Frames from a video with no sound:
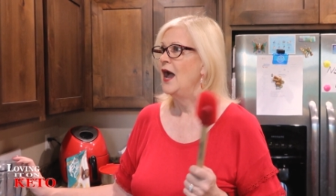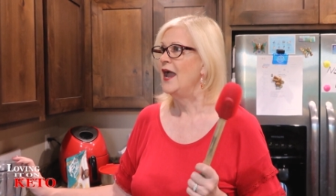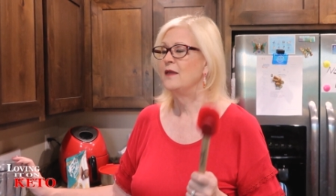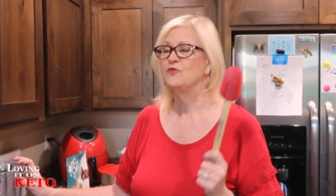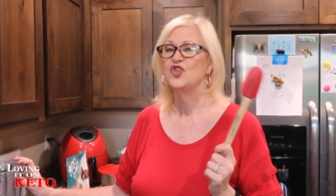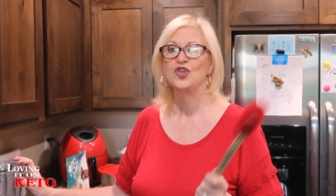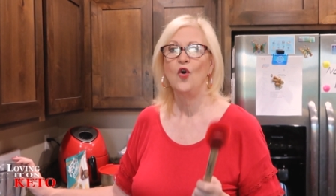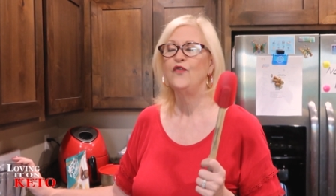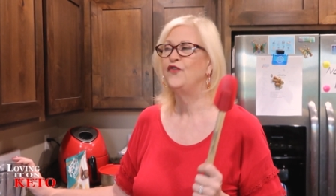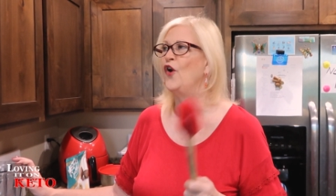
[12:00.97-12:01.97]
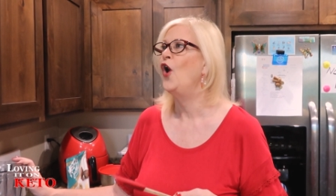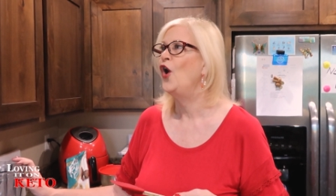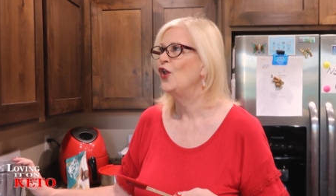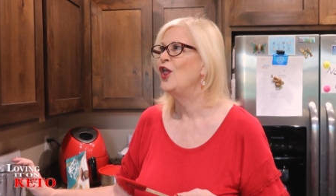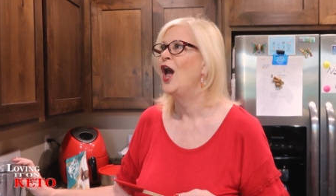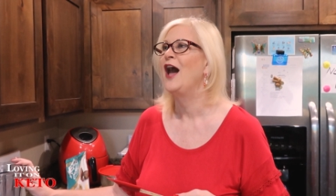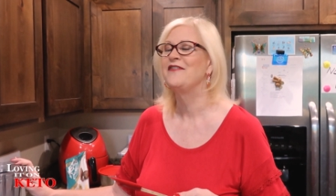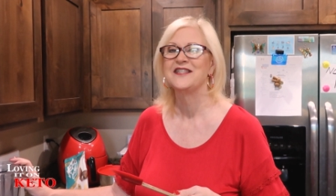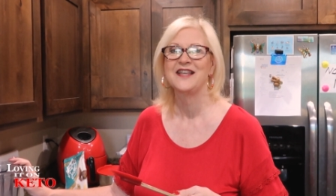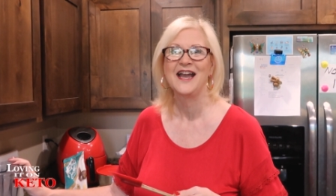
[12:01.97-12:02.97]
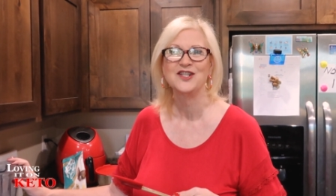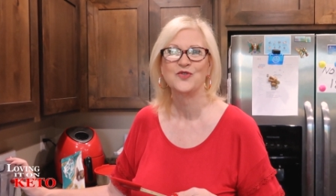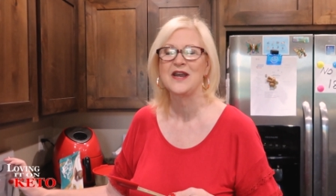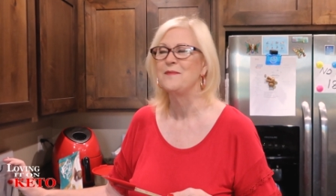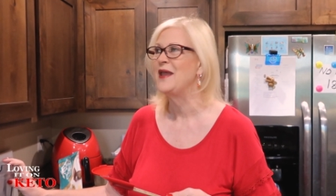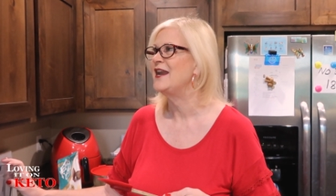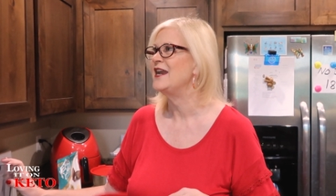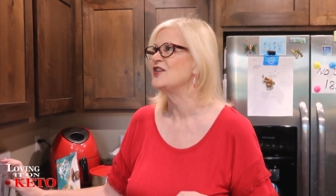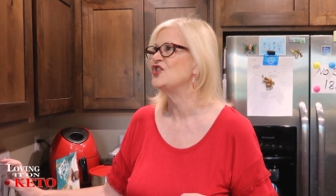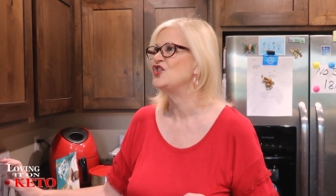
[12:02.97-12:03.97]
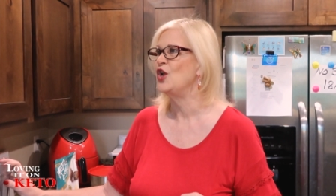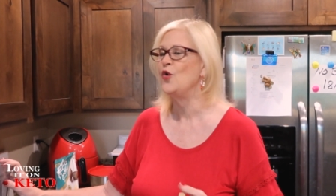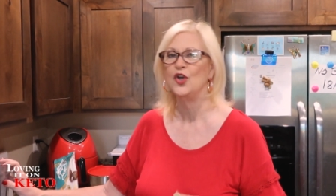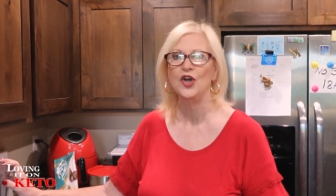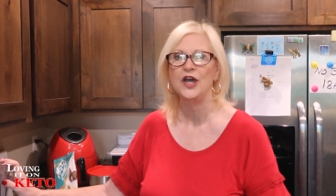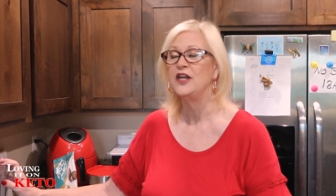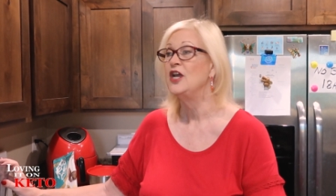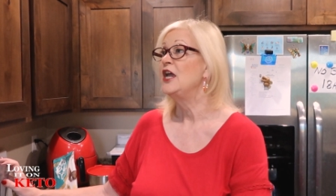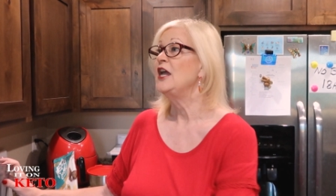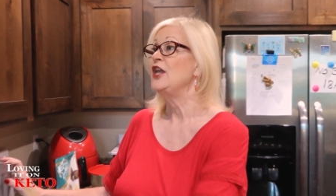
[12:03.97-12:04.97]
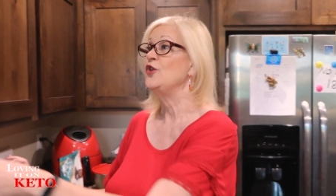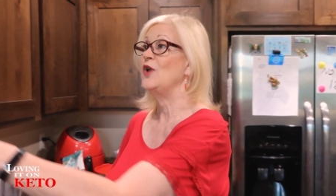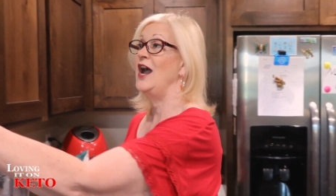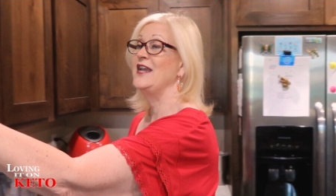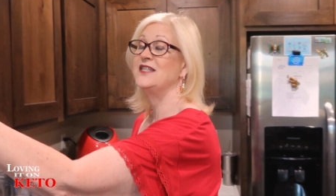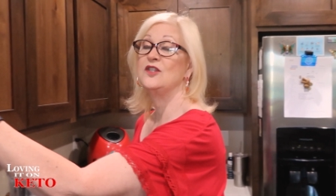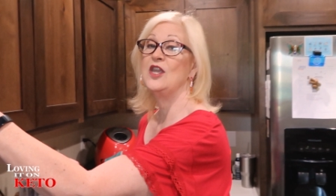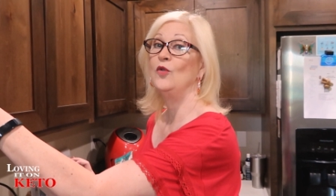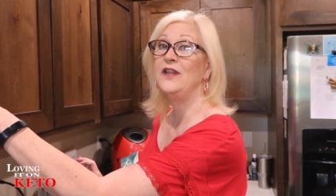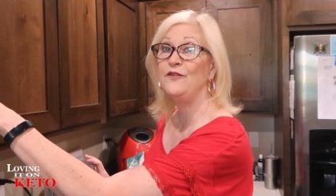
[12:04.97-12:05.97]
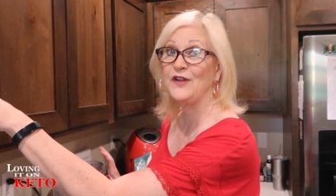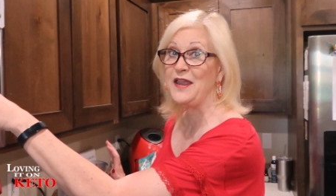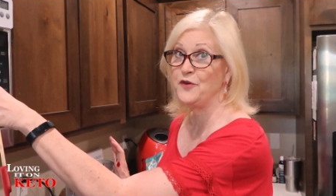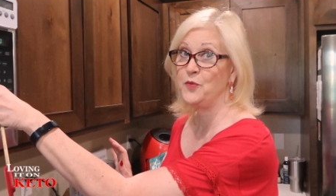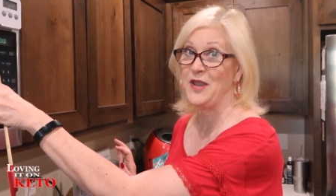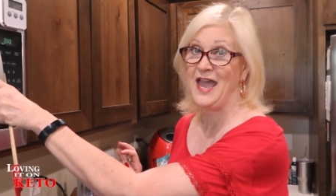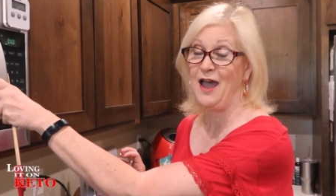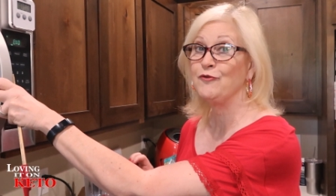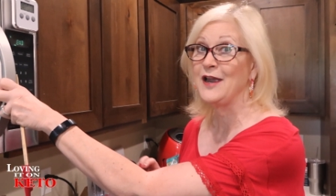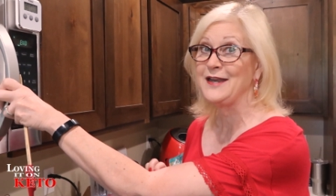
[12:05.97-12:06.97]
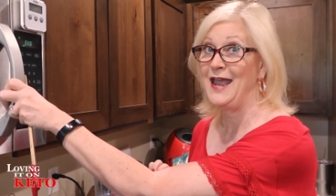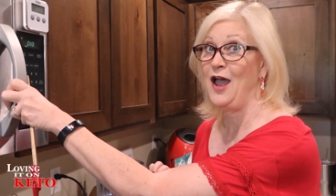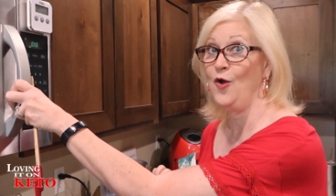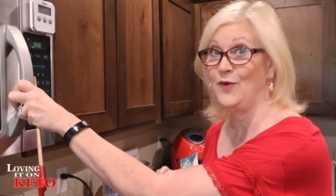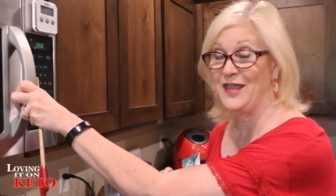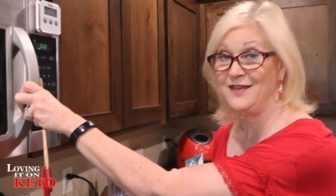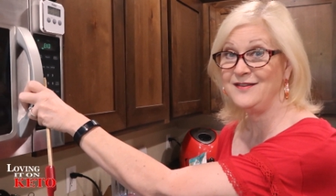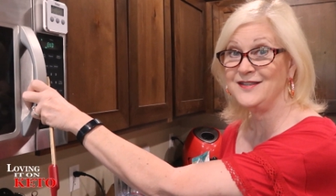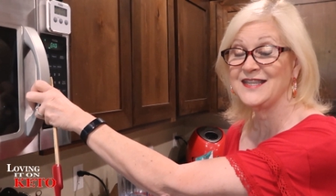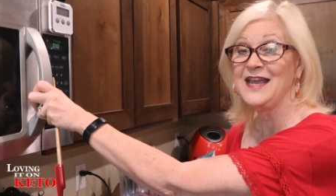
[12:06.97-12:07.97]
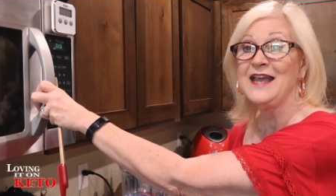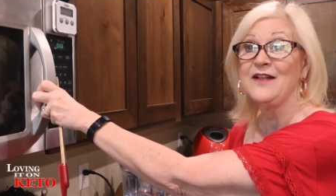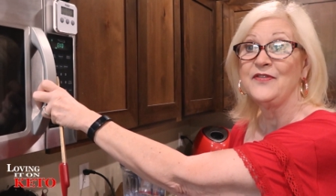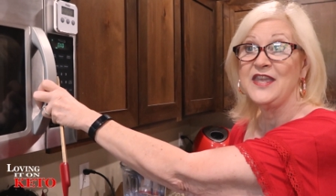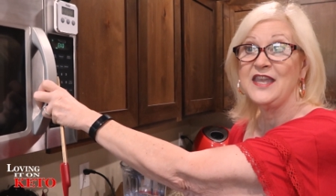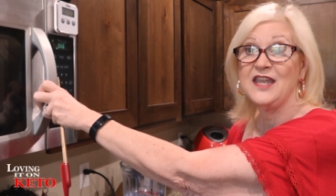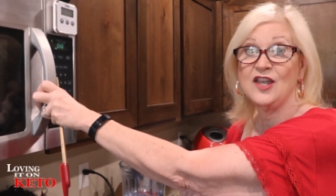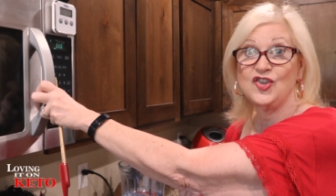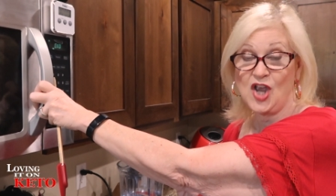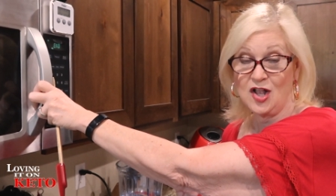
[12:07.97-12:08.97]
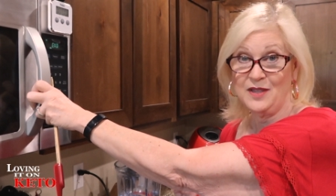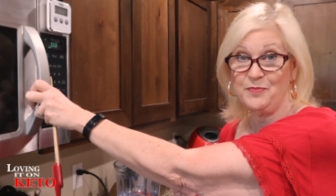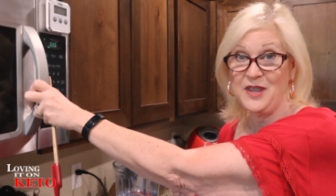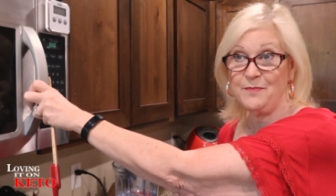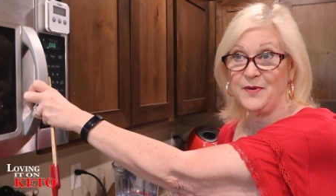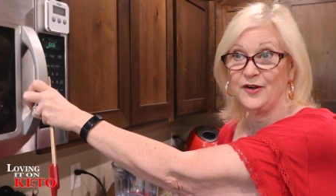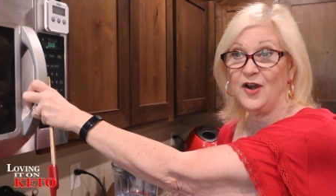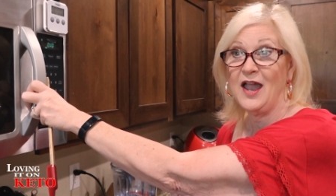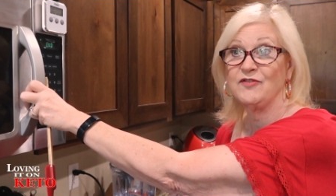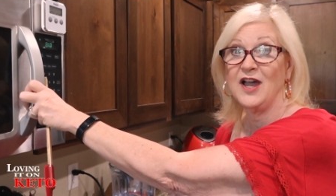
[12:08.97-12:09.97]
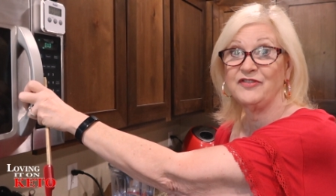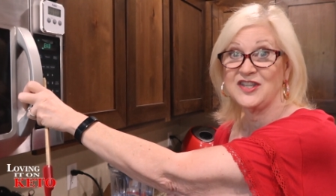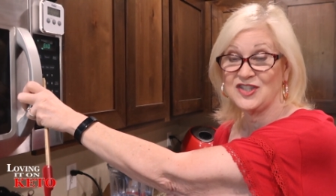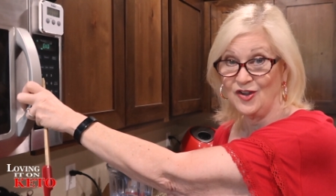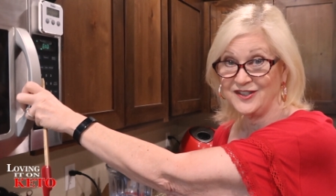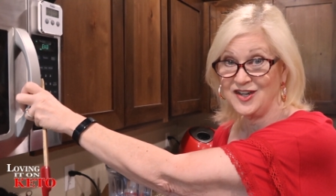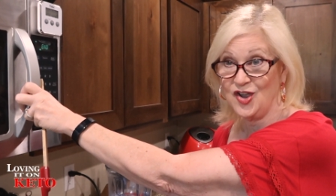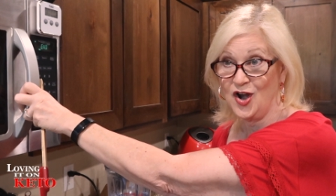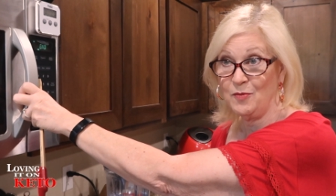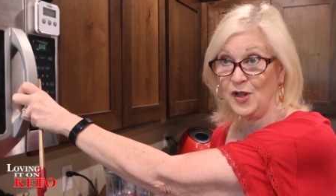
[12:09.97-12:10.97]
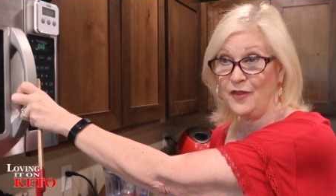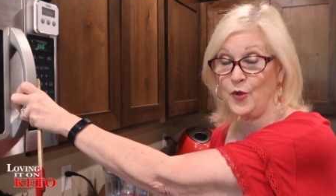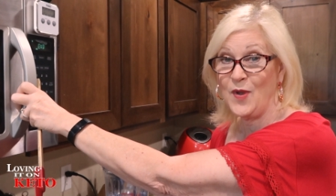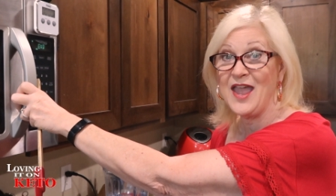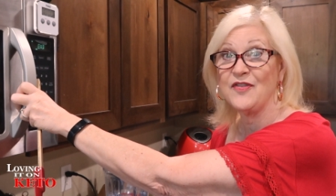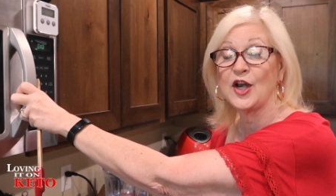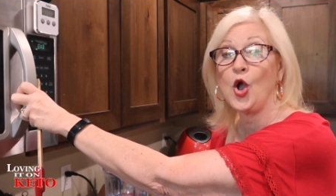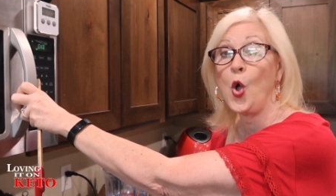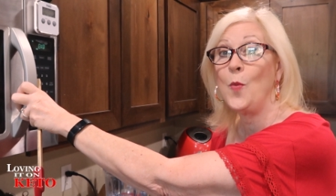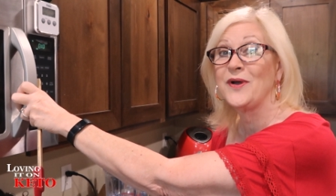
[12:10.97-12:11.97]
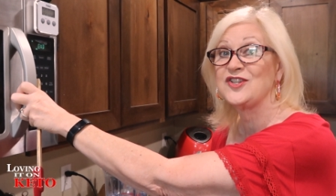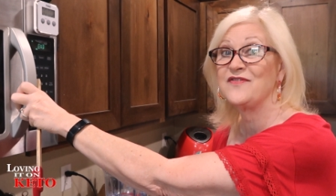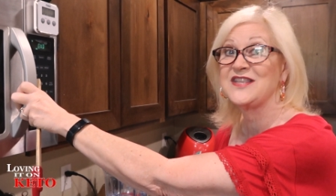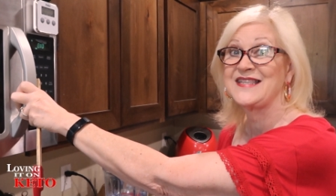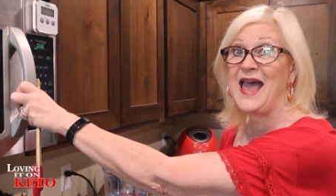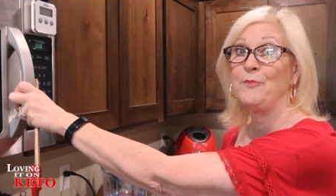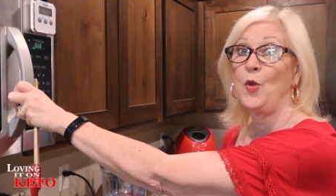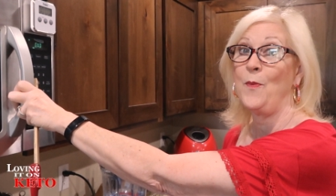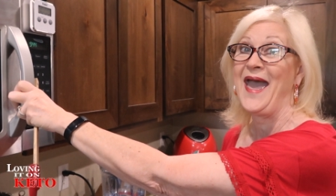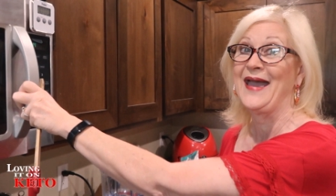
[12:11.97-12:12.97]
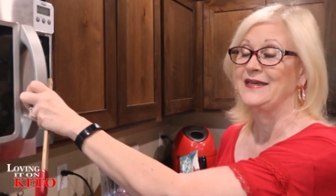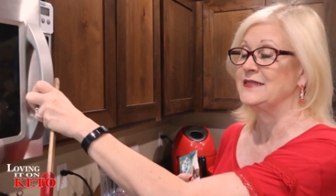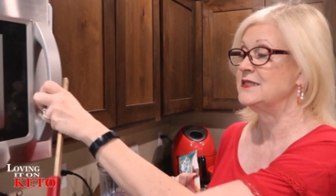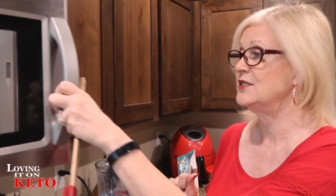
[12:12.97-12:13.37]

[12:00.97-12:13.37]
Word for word: I am so full on this ice cream and it is so good. You guys, the only flavor we have right now is the chocolate peanut butter. I've got the salted caramel on the way and then a whole bunch of the sample packets.